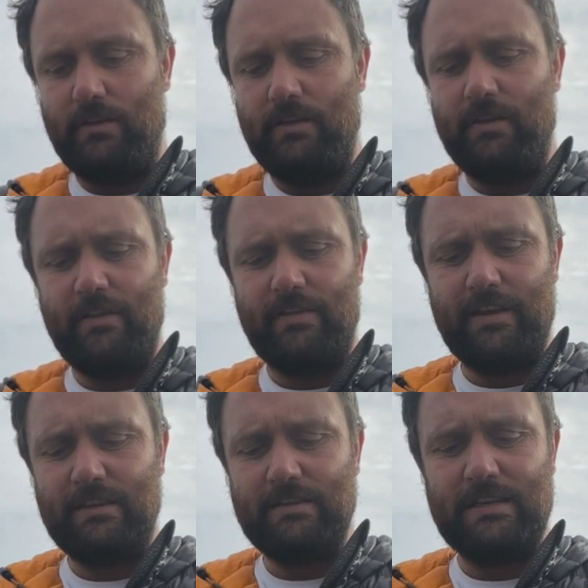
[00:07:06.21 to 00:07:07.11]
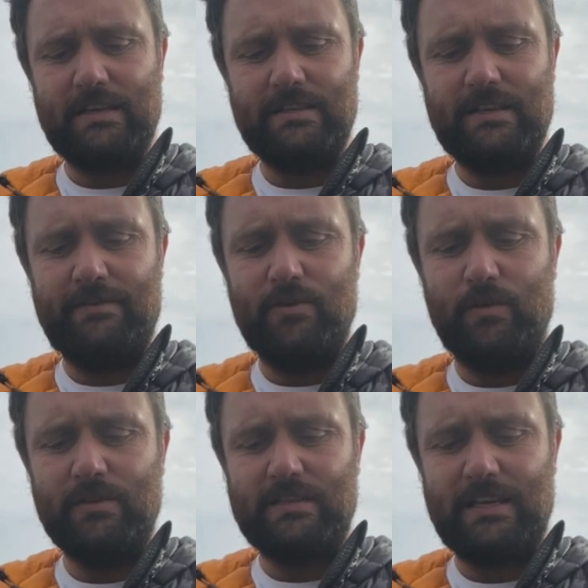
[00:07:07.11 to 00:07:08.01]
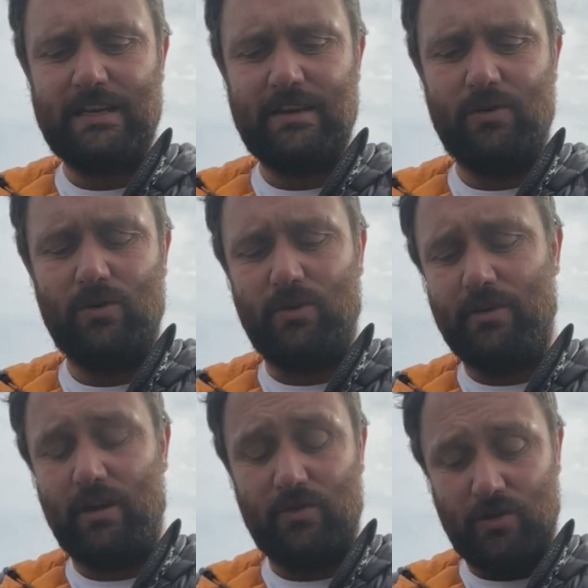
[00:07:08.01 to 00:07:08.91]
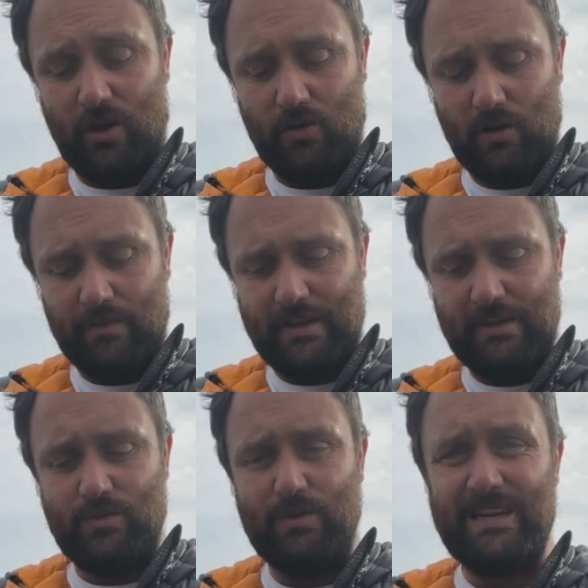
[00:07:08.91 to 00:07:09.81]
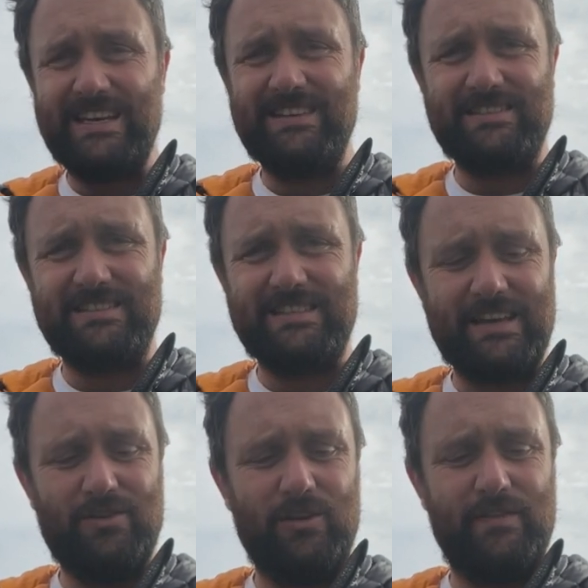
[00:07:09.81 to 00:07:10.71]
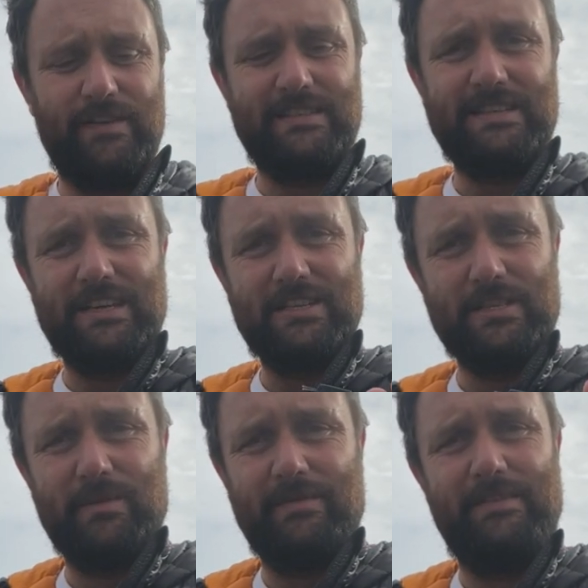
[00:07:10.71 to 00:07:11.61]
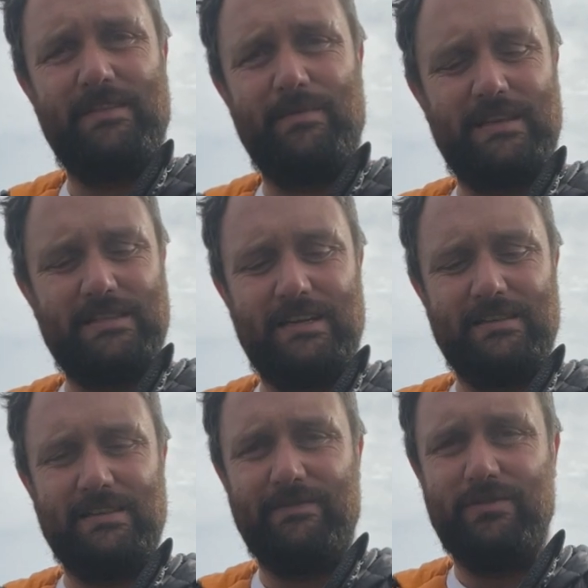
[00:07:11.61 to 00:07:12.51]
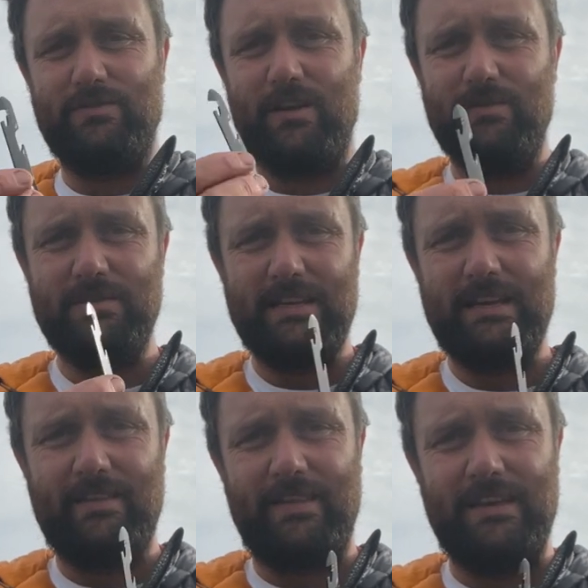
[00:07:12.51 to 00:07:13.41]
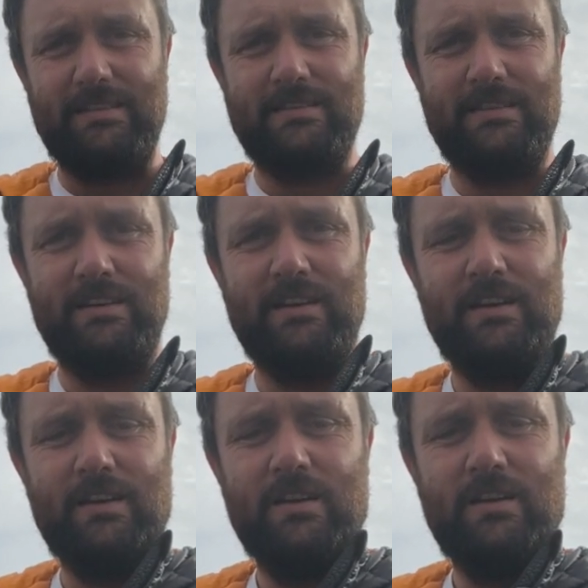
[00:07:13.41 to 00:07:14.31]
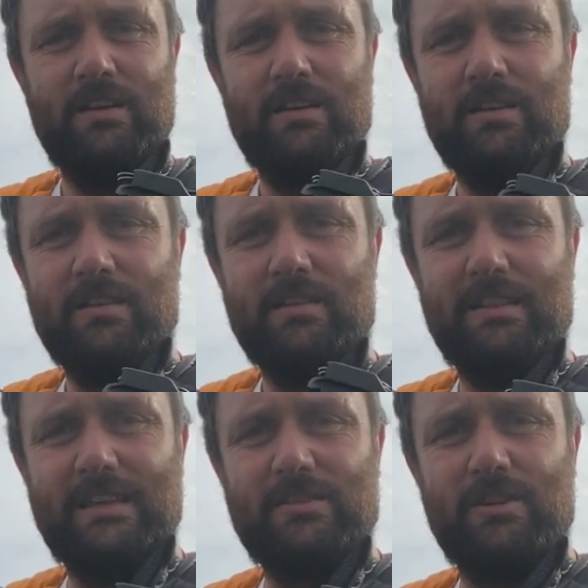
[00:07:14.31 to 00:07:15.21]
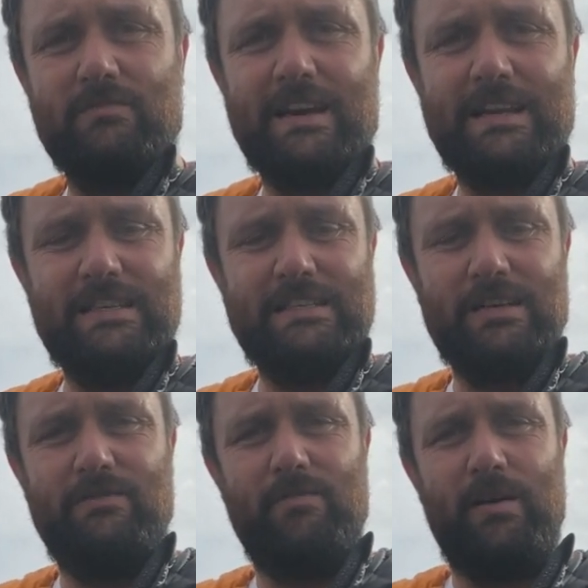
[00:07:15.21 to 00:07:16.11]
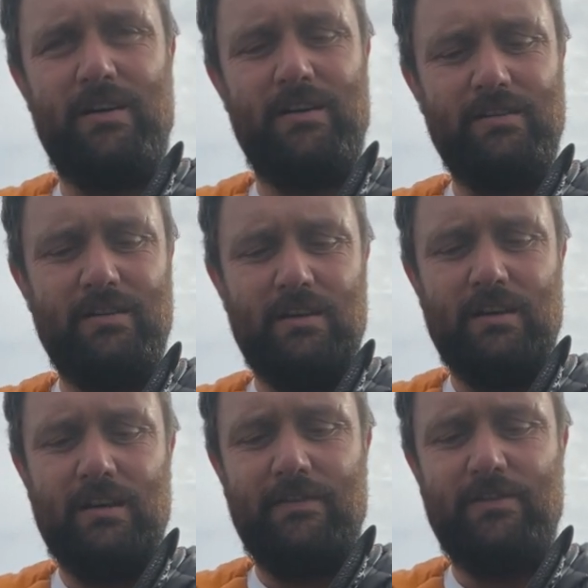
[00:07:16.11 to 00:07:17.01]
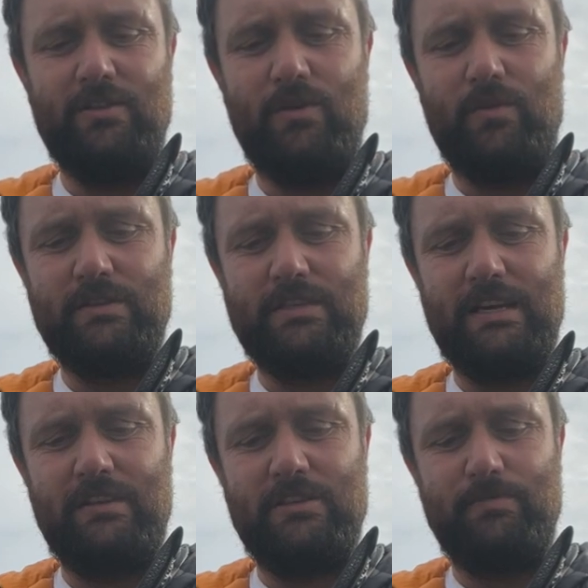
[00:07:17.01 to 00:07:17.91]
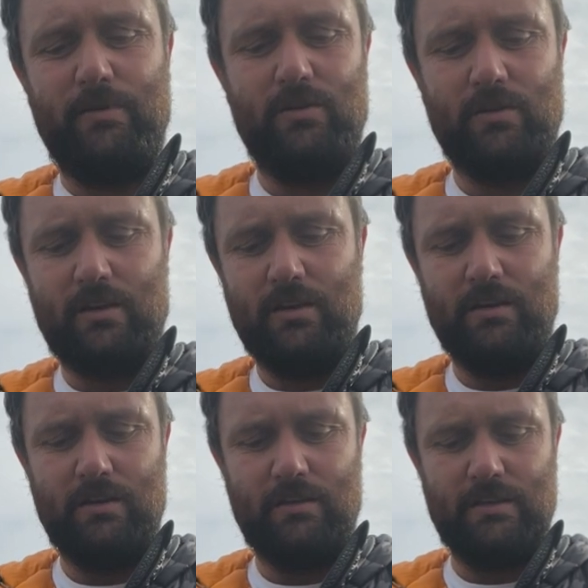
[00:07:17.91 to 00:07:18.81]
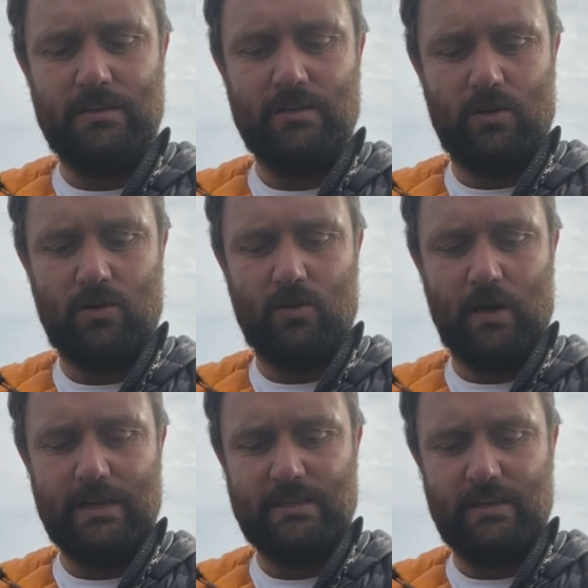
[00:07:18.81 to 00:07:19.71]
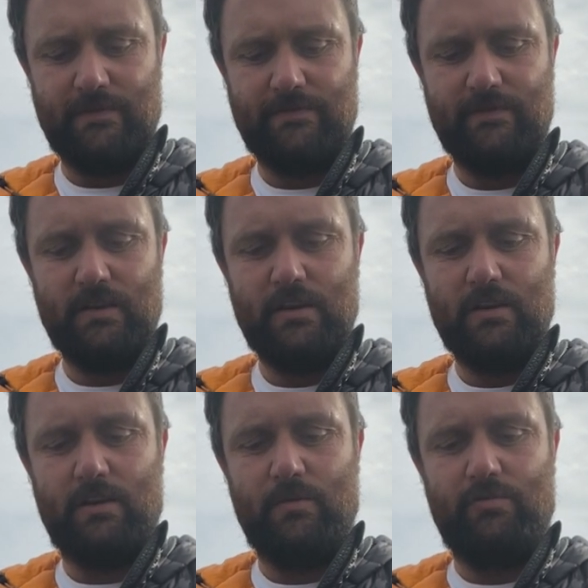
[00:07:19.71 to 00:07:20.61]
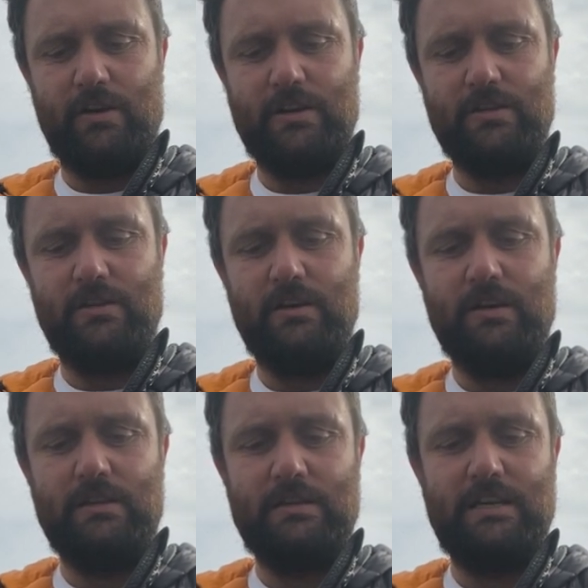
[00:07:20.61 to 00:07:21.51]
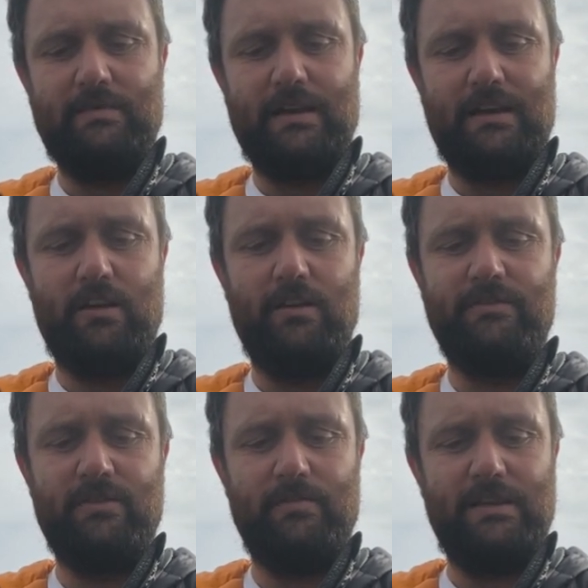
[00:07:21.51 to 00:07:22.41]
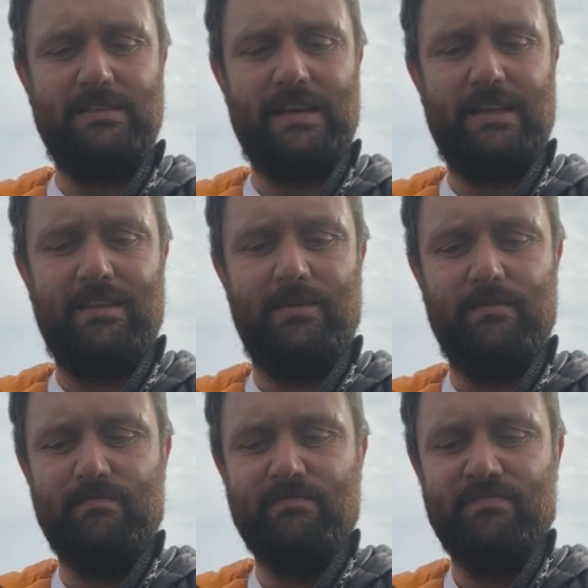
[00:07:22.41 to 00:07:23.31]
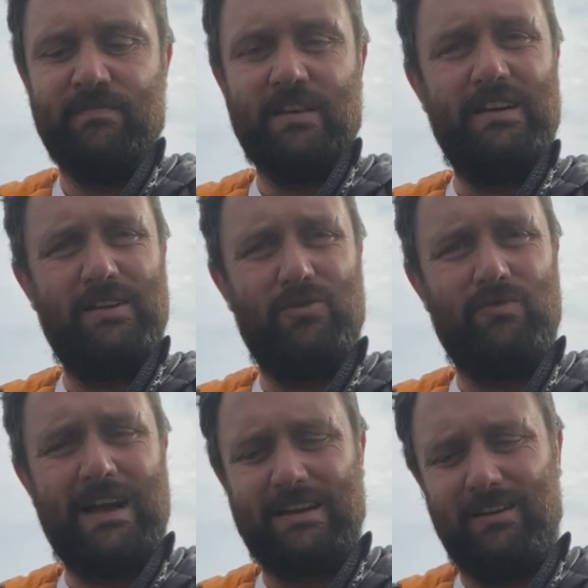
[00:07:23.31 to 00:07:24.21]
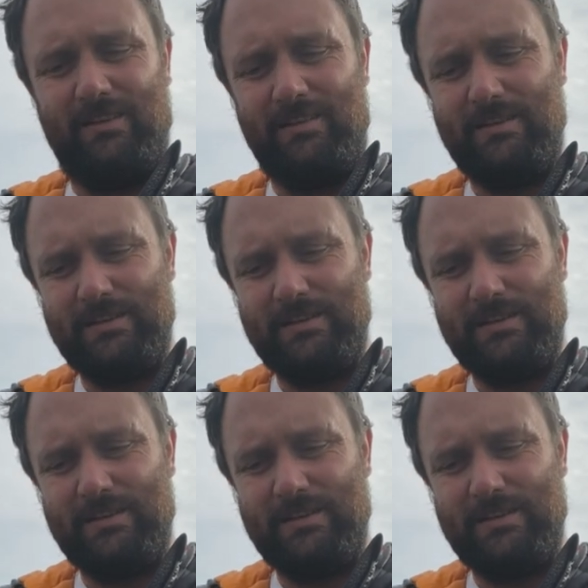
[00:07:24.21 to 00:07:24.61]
The other things is if you want to take it all or not, not all of it, you need to take all of it to take some of it, if that makes sense. If you don't take this, that's going to rattle itself apart. If you don't want to take the spork, there's not quite enough compression to keep that comfortably together and it will rattle.